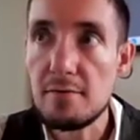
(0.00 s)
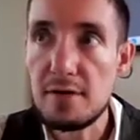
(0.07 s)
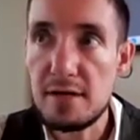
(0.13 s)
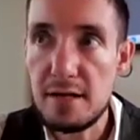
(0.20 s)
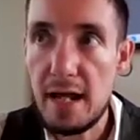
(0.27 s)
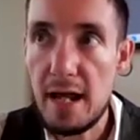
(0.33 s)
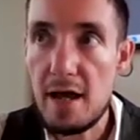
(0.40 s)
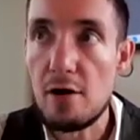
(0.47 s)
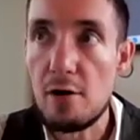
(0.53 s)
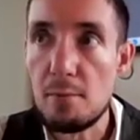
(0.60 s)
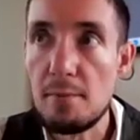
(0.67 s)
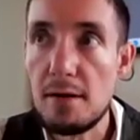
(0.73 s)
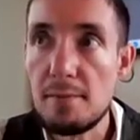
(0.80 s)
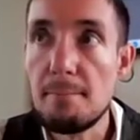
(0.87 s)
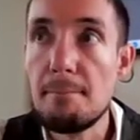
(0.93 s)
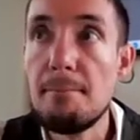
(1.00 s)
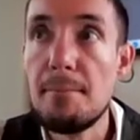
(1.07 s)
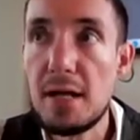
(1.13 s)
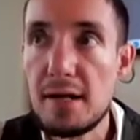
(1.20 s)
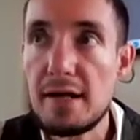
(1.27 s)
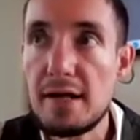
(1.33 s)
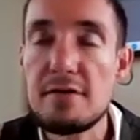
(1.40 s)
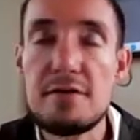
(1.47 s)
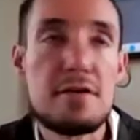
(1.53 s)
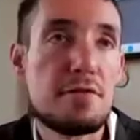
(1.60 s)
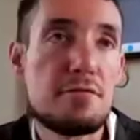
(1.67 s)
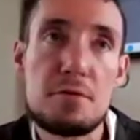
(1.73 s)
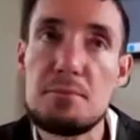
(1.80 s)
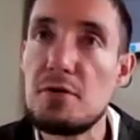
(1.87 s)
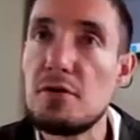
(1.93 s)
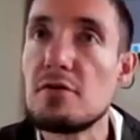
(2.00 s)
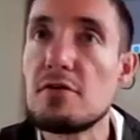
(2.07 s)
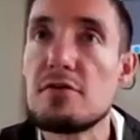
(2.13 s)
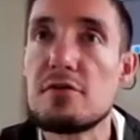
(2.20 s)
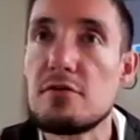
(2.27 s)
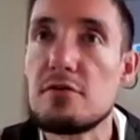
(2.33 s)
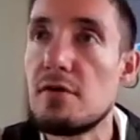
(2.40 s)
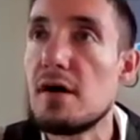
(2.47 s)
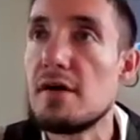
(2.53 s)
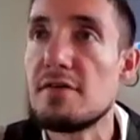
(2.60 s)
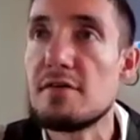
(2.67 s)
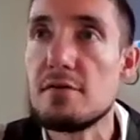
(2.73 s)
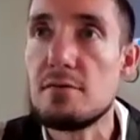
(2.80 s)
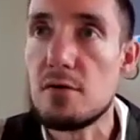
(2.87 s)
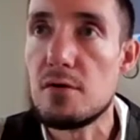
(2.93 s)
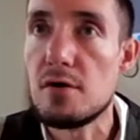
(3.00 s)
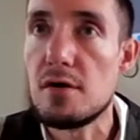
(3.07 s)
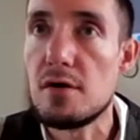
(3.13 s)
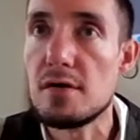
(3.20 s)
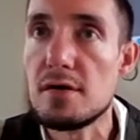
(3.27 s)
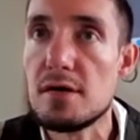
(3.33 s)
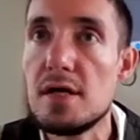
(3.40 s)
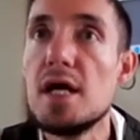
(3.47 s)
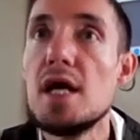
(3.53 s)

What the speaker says: with the elm, millions of computers across the world.